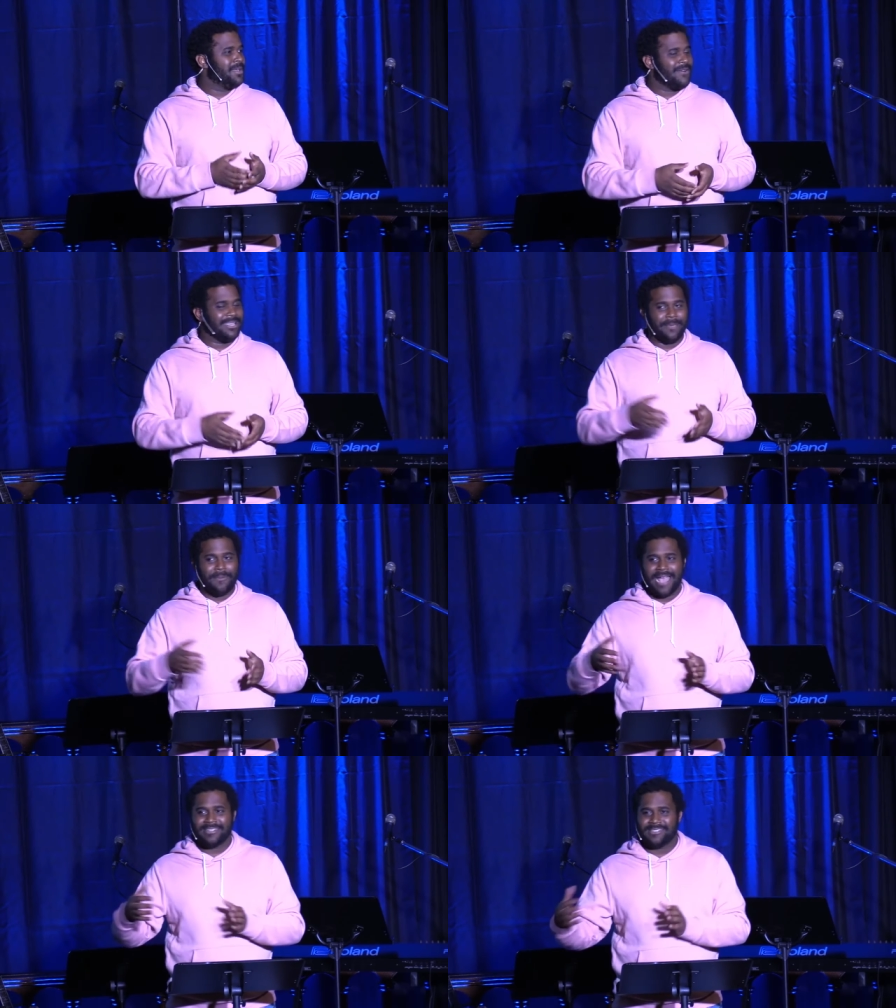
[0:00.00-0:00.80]
Right? They
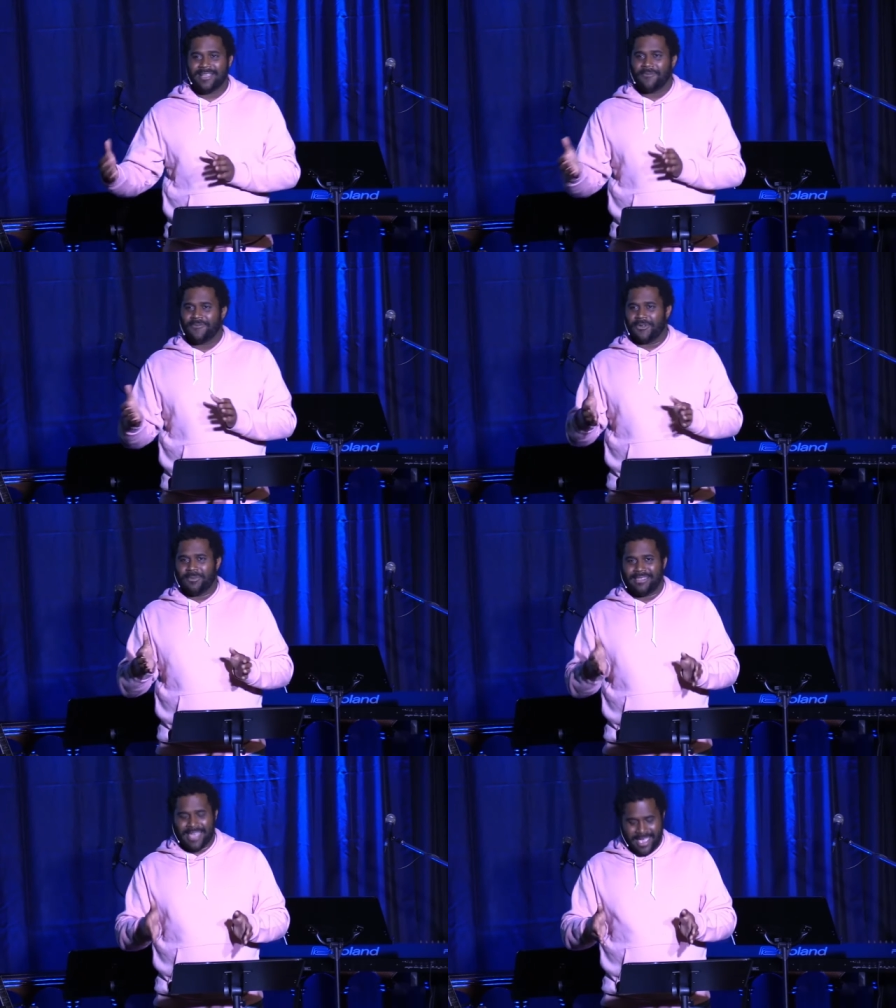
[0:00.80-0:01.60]
packed some food,
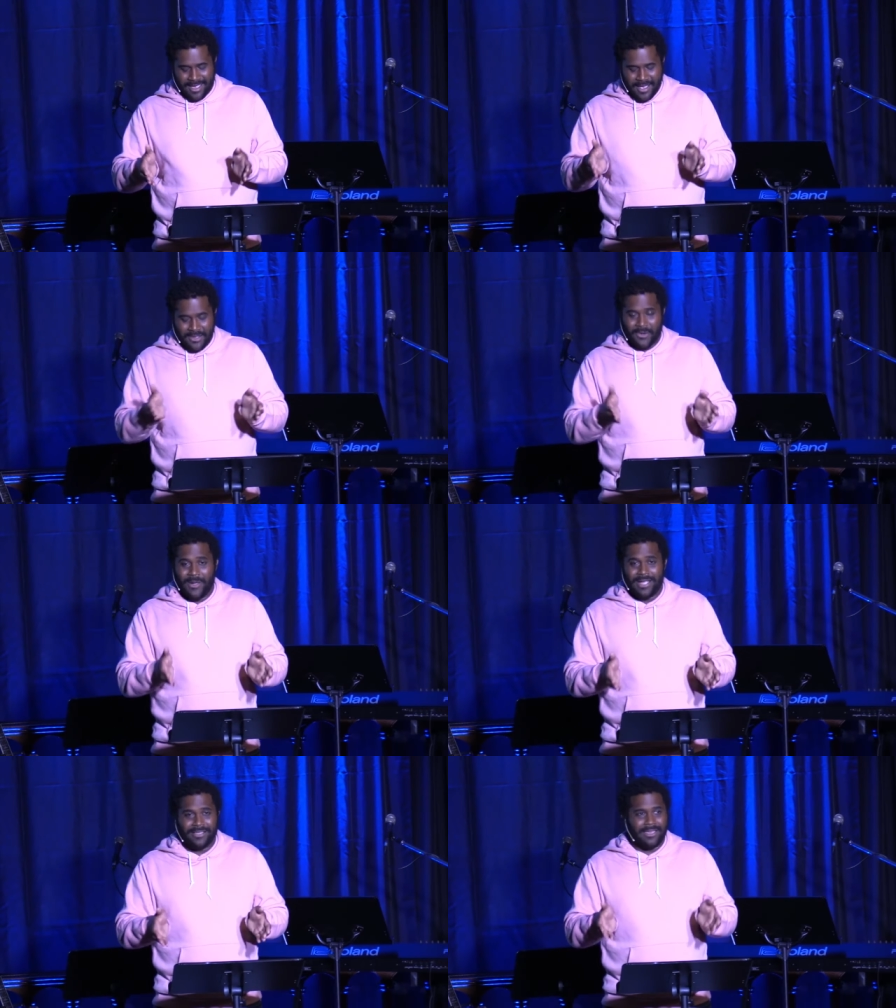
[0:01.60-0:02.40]
but they
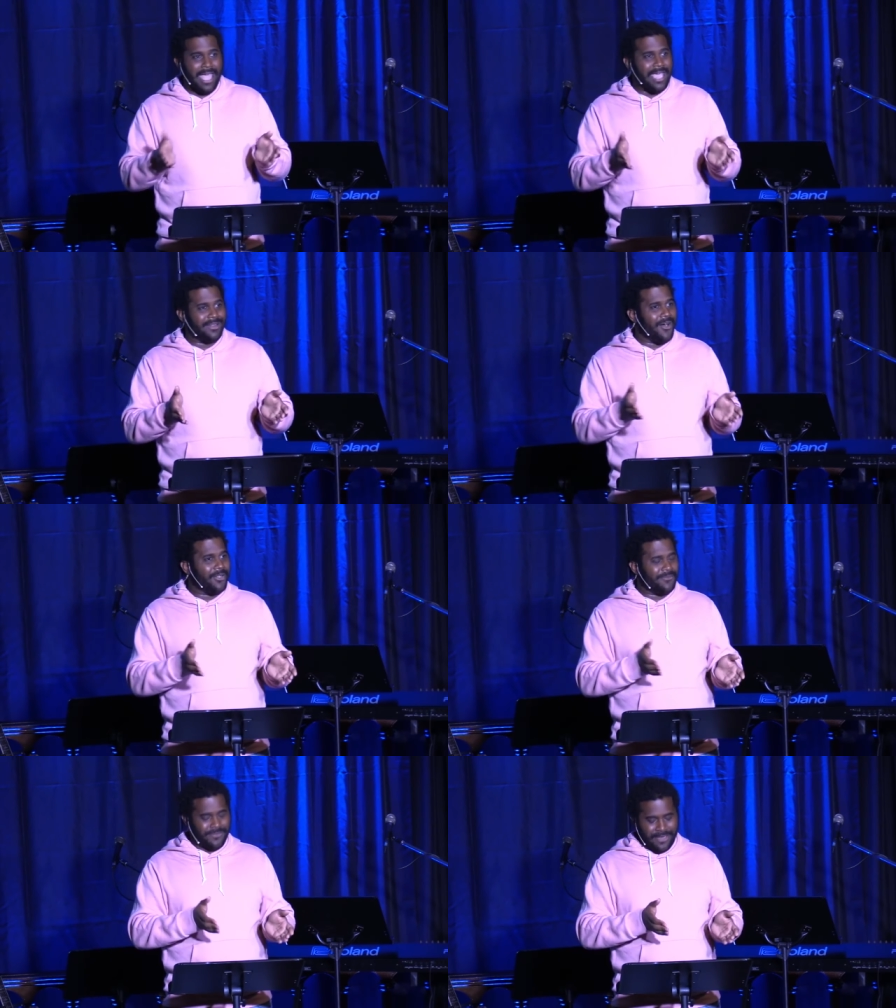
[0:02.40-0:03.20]
quickly ate
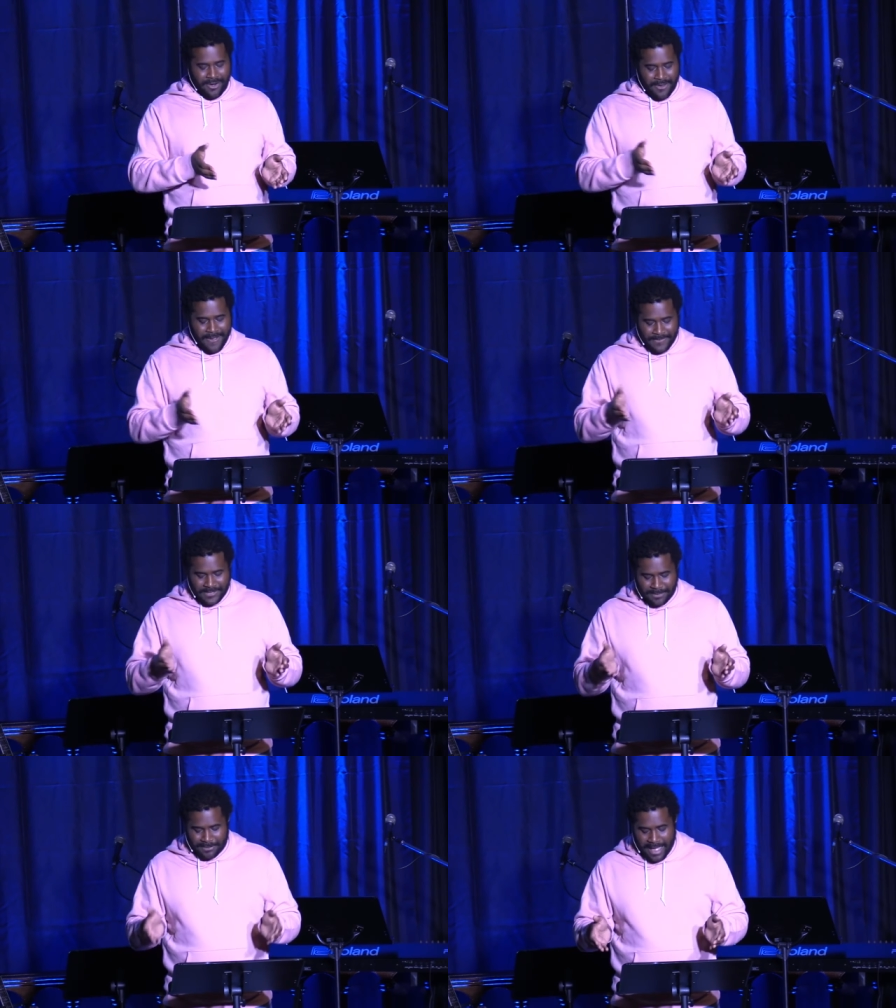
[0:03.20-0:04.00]
all of their
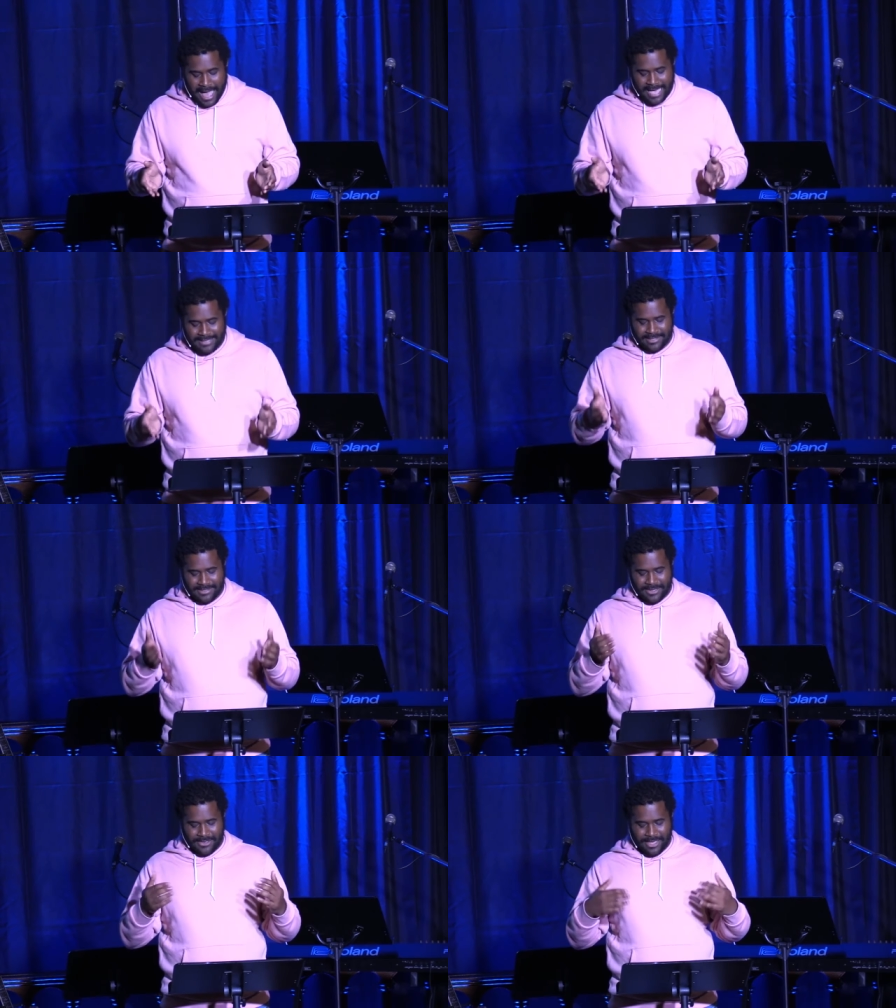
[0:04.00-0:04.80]
supplies. And
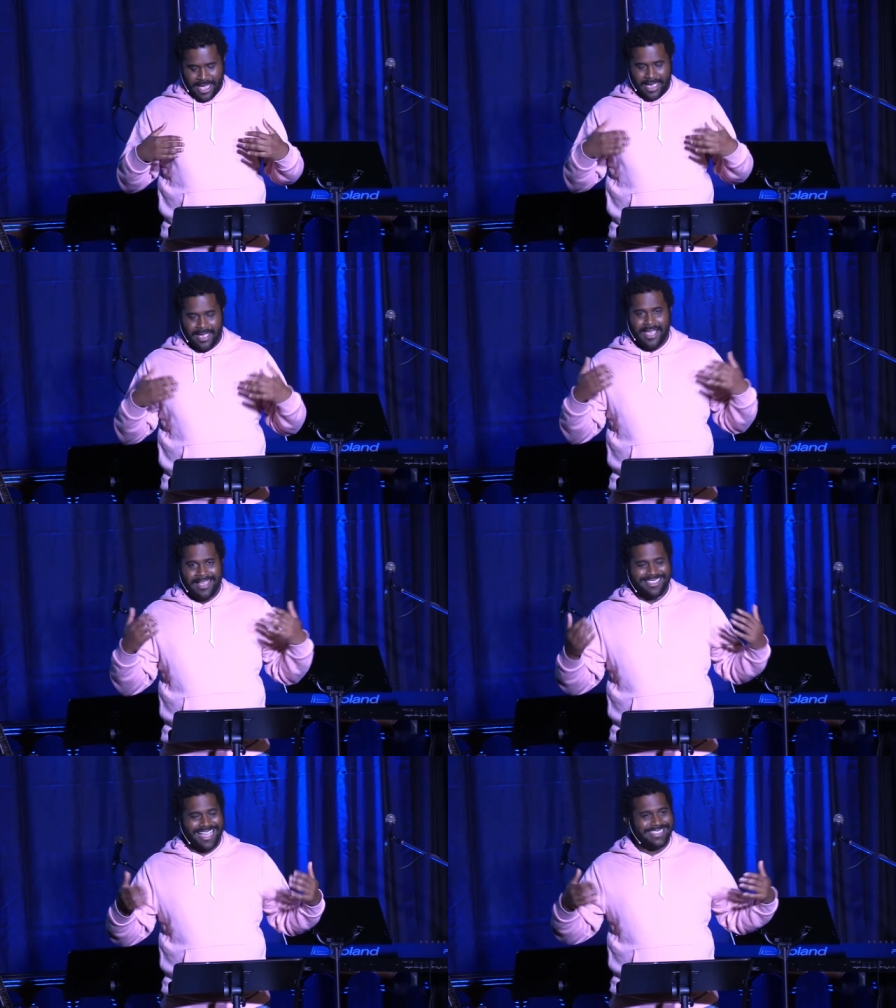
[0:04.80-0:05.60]
so they,
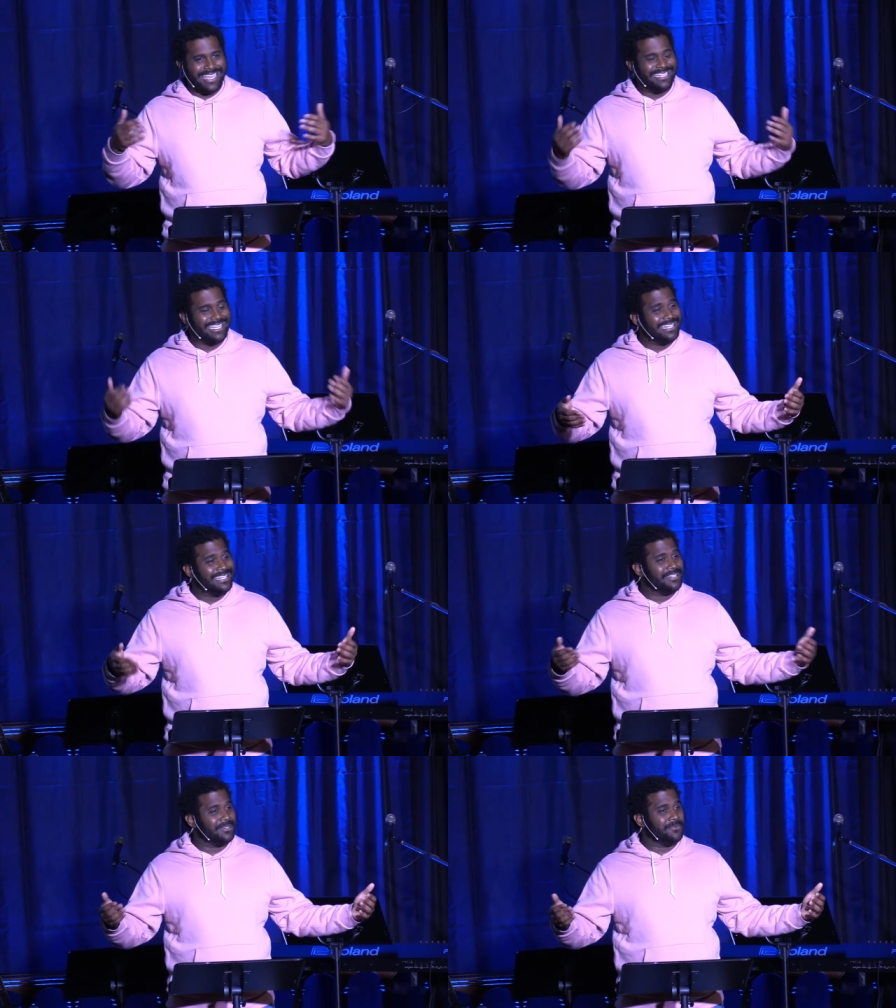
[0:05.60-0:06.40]
like they
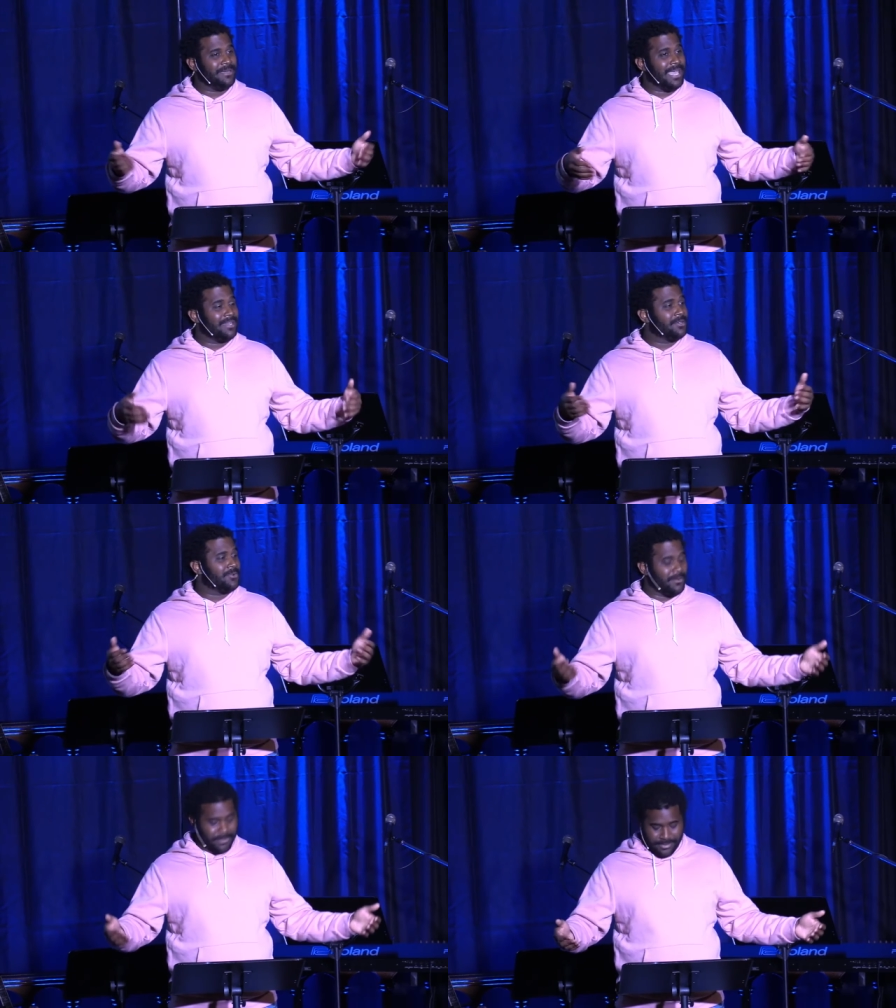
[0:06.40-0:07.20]
tended to, began to
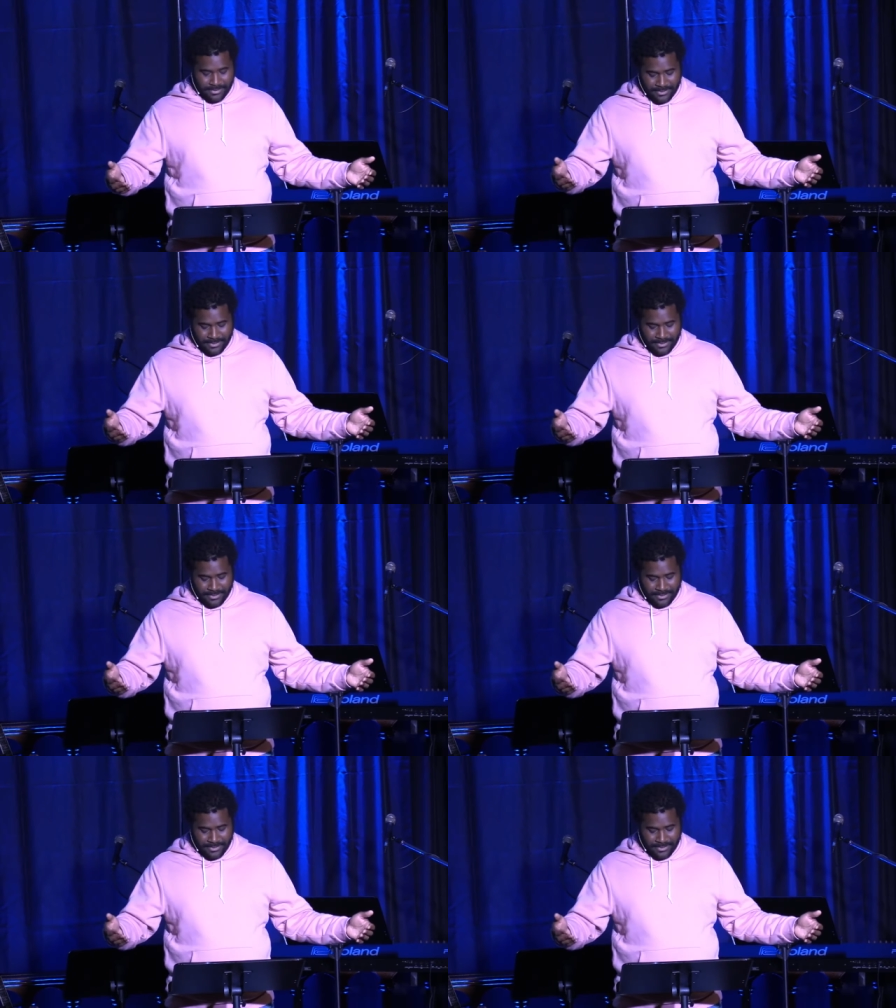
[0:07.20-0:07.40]
grumble.